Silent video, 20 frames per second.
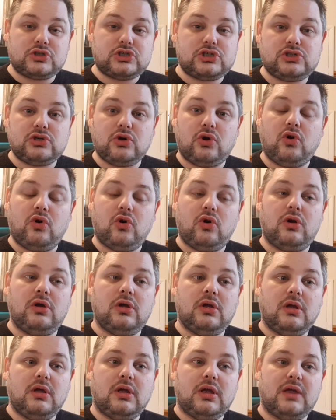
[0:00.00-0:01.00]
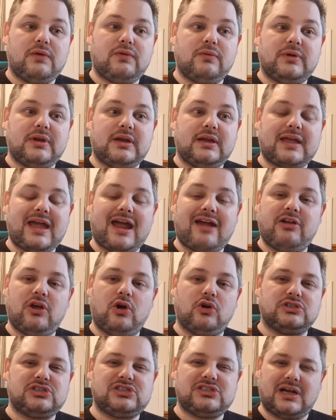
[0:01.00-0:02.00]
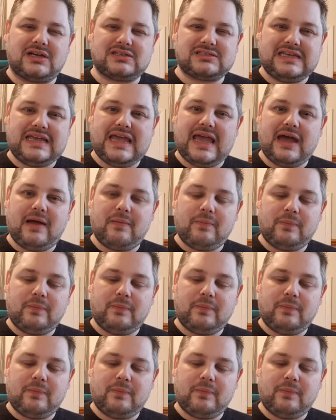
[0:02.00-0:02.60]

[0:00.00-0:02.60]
sure if I'm going to carry it on just yet.